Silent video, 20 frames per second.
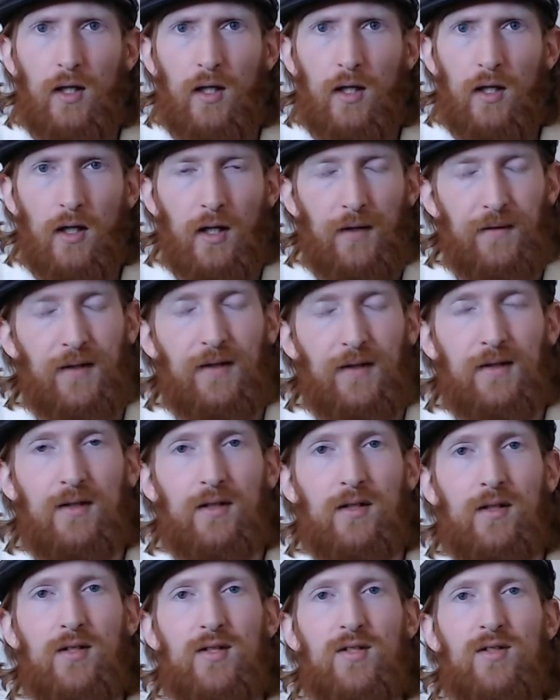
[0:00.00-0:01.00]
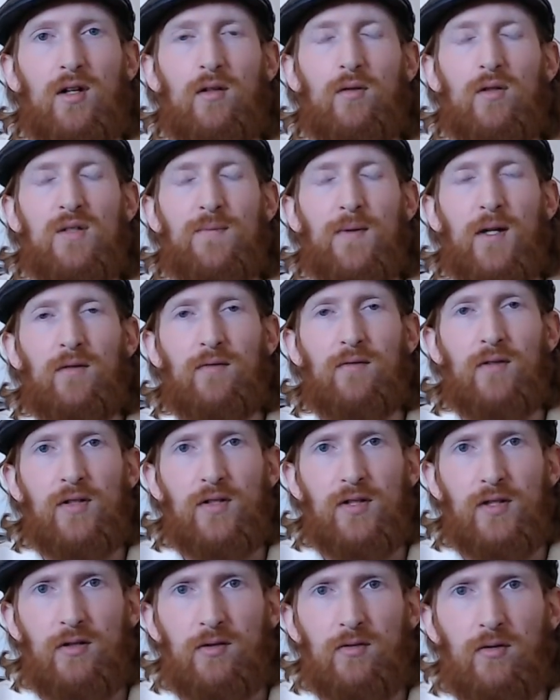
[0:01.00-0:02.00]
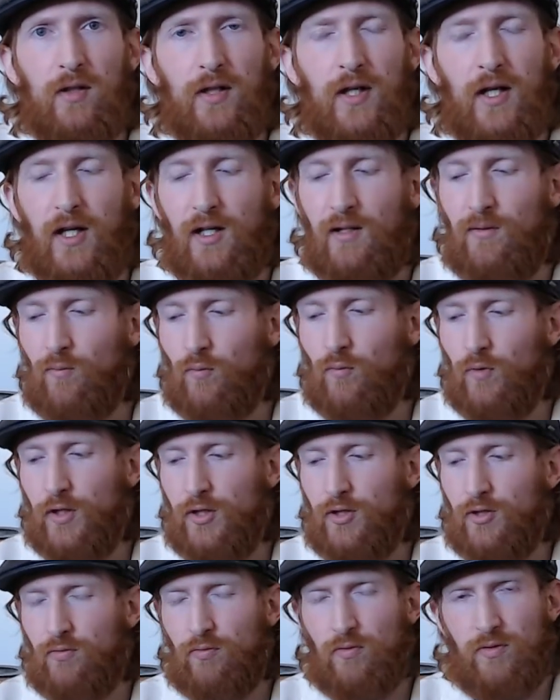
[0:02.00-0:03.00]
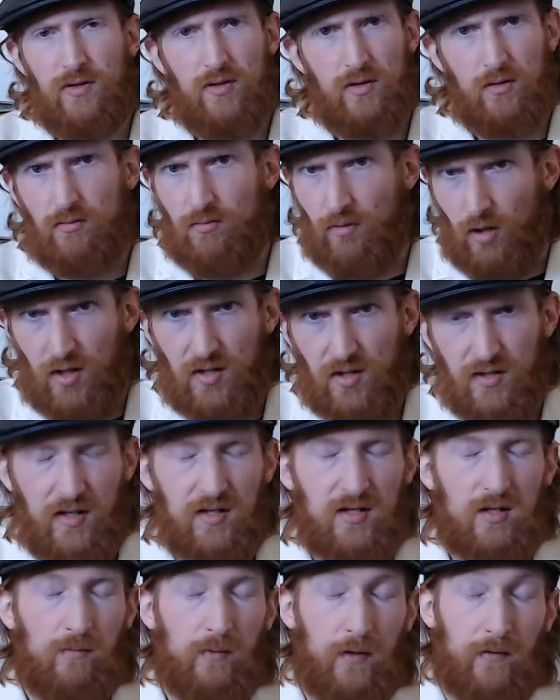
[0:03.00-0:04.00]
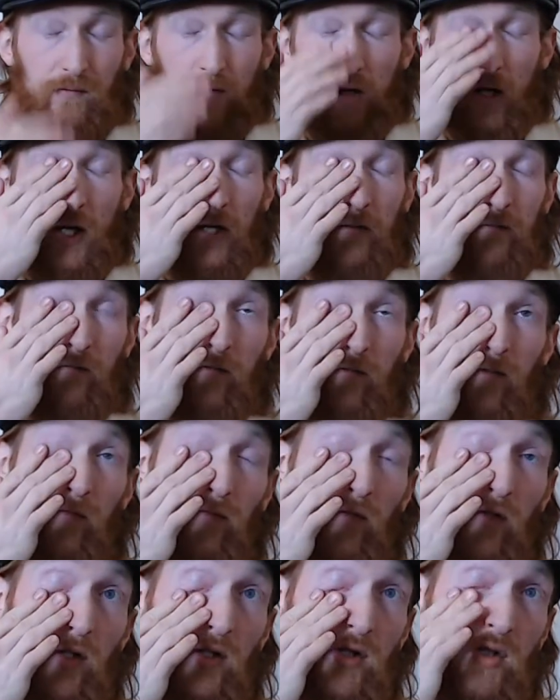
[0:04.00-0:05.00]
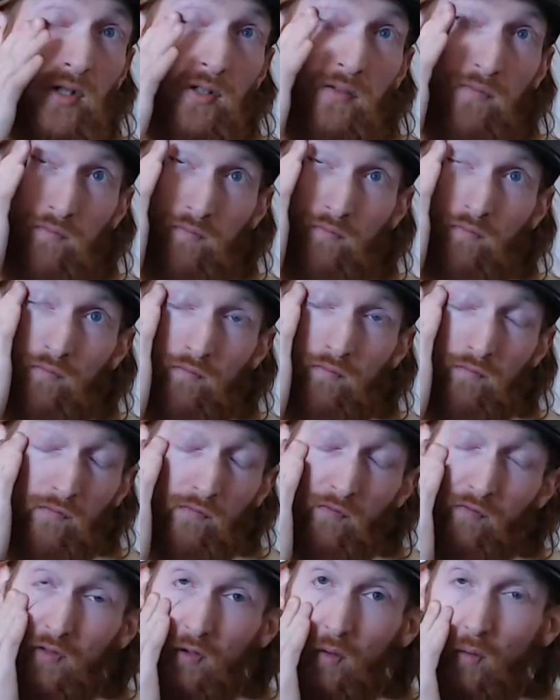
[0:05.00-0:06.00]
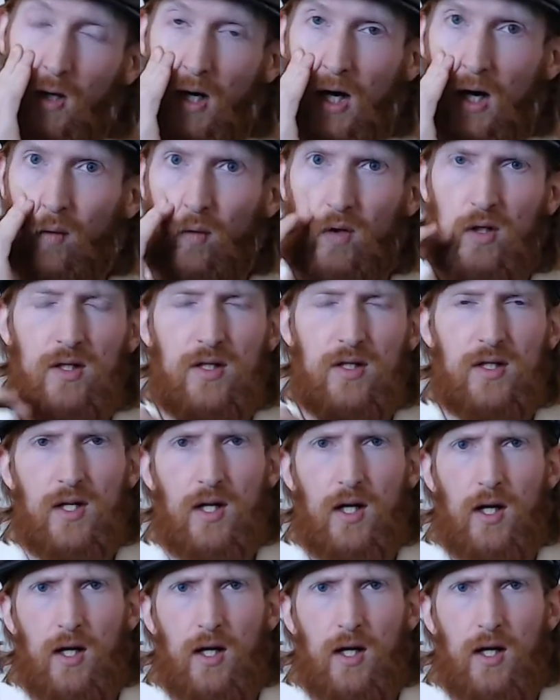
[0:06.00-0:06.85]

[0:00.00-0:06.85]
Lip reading: And then there's Star Wars Battlefront 2, a game which was ostensibly fine for the first few hours,